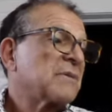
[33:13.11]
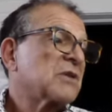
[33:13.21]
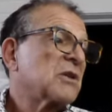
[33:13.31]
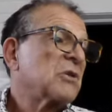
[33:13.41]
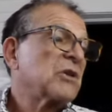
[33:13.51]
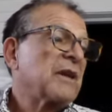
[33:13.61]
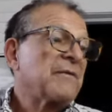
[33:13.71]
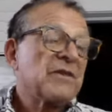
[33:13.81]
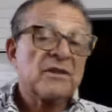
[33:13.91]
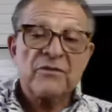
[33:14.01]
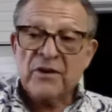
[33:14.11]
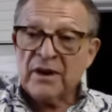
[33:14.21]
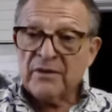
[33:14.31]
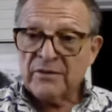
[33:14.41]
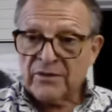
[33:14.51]
Absolutely.
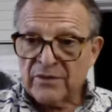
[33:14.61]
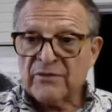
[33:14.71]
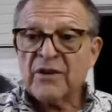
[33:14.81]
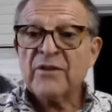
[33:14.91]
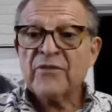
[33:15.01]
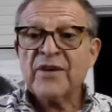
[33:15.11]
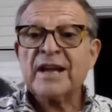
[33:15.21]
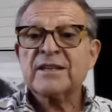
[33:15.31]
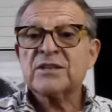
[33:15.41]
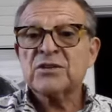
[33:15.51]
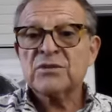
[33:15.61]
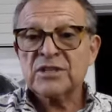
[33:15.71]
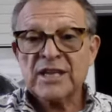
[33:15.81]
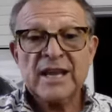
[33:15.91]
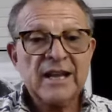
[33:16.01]
The very fact that you're
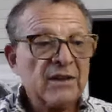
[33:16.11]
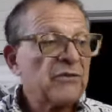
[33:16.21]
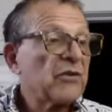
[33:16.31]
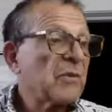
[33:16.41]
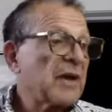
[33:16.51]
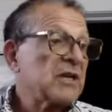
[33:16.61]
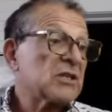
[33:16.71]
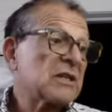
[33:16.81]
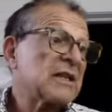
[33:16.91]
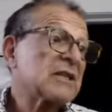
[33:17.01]
saying inflammation,